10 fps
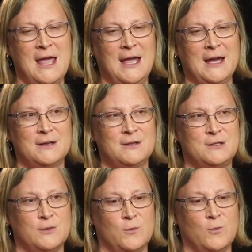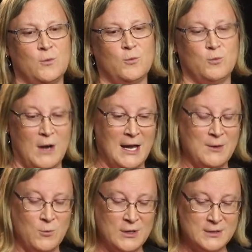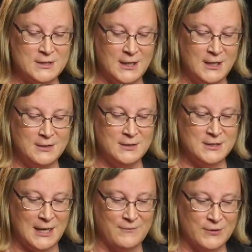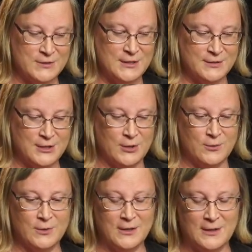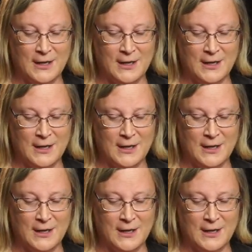And I was in San Francisco